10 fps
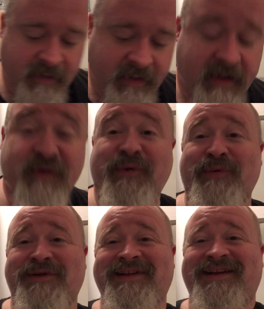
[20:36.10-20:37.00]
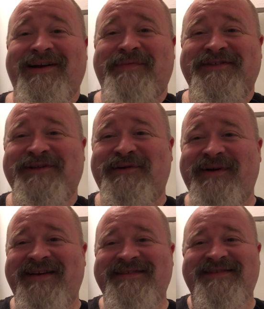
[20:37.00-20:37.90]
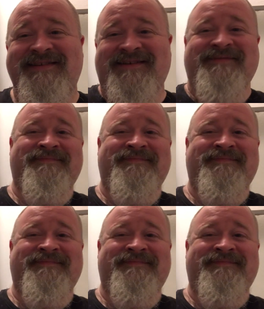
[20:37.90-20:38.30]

And we will clean up as always